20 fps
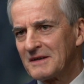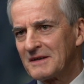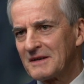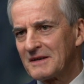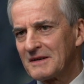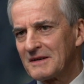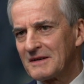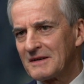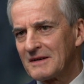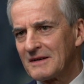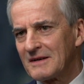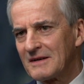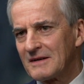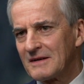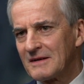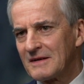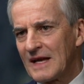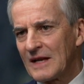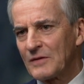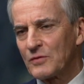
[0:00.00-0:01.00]
Uh,
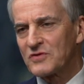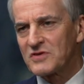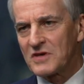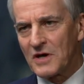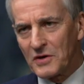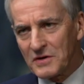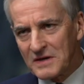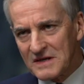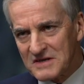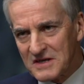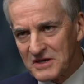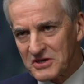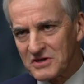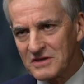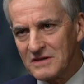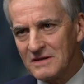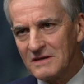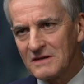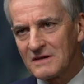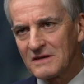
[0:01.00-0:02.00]
uh, that was our
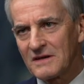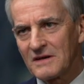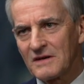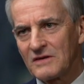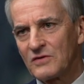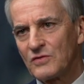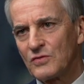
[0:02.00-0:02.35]
decision uh,